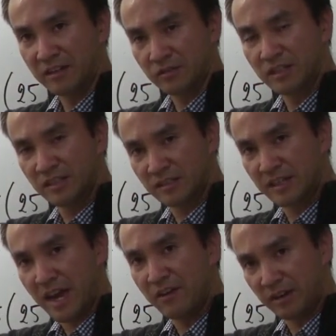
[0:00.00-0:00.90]
So this
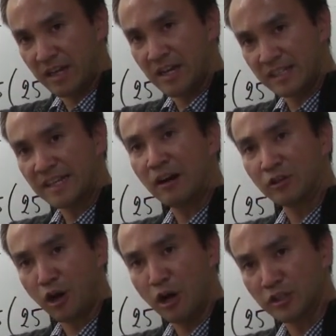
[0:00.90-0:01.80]
k right here is our
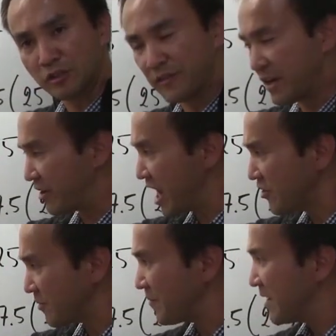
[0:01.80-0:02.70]
constant of
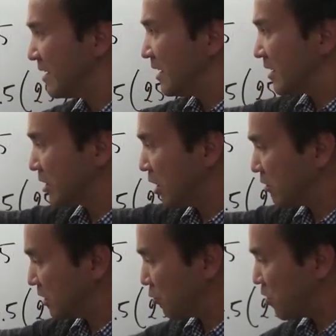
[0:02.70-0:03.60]
variation. So
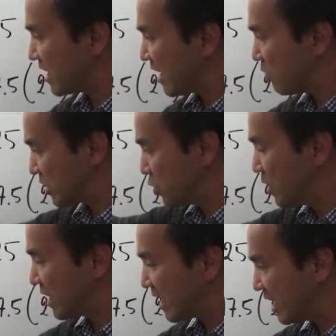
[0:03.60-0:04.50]
the work I was
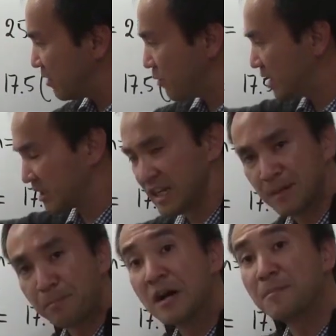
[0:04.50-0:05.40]
doing here was in the
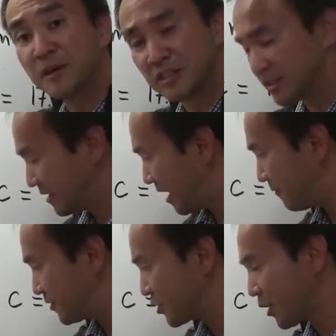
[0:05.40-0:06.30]
purpose
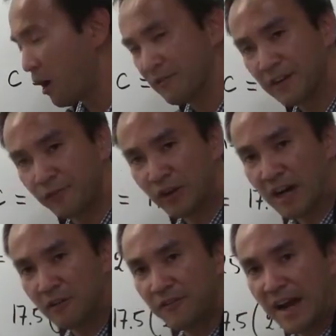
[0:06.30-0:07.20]
of solving for
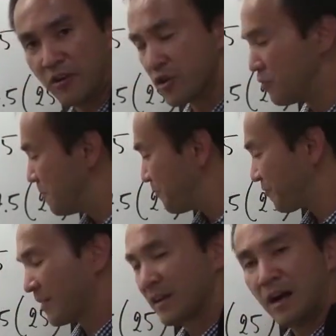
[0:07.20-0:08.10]
our value
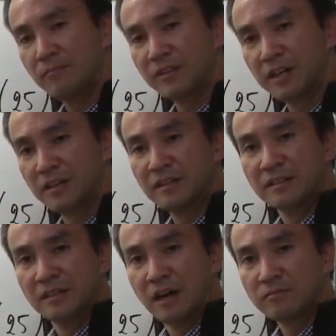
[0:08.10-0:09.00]
of the
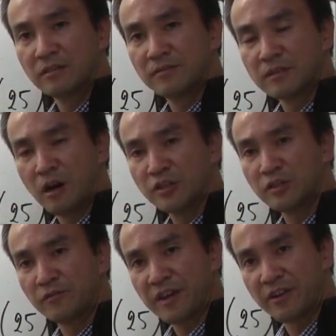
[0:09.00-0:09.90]
constant
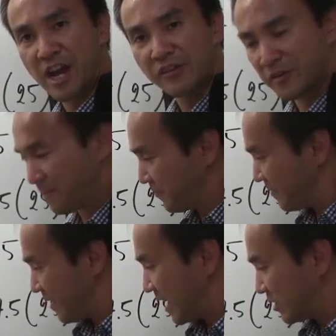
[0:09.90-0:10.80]
of variation.
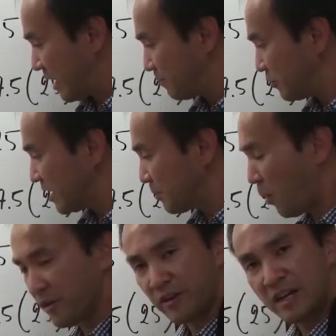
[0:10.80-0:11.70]
And so up to this
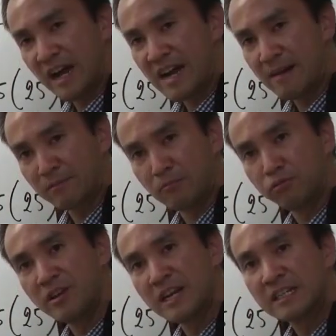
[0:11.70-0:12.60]
point right here, I have
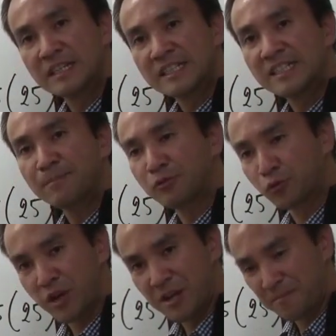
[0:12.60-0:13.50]
completed step 3.